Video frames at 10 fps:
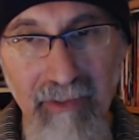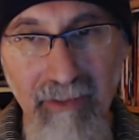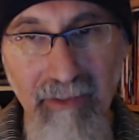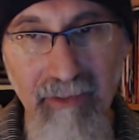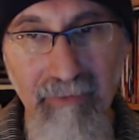
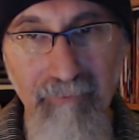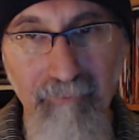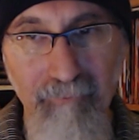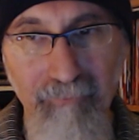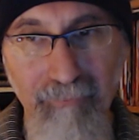Um,
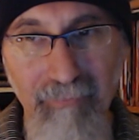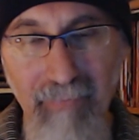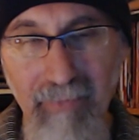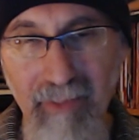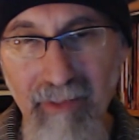
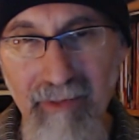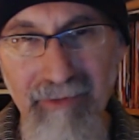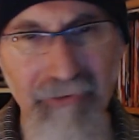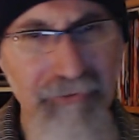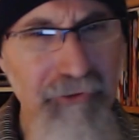
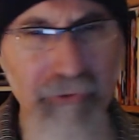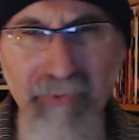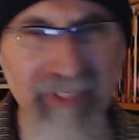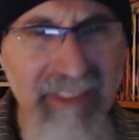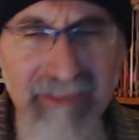their
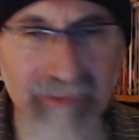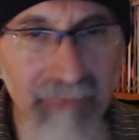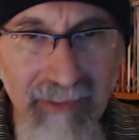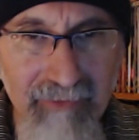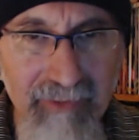degree is
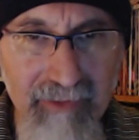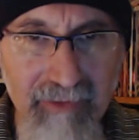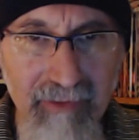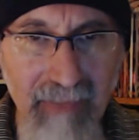irrelevant.